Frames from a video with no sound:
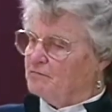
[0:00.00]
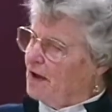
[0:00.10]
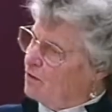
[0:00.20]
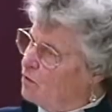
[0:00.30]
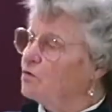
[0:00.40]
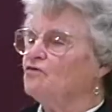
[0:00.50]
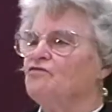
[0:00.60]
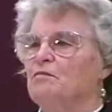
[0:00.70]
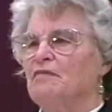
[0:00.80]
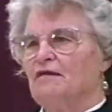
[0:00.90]
of my older
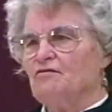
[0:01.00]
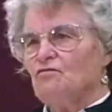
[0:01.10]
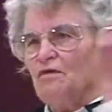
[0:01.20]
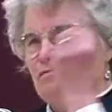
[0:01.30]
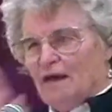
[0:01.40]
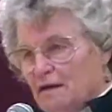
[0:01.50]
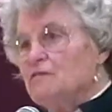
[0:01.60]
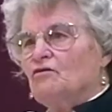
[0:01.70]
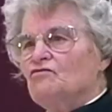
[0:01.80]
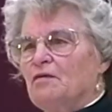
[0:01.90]
siblings with my
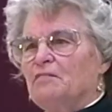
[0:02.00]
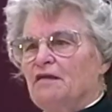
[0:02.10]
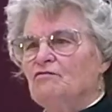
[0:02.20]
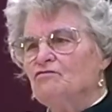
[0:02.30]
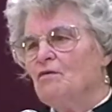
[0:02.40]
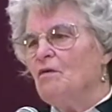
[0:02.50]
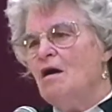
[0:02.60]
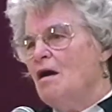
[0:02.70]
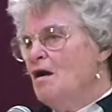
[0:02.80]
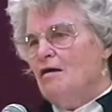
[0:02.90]
younger siblings. So
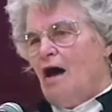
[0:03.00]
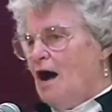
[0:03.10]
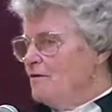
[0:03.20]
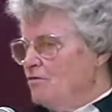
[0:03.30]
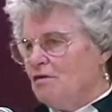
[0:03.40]
very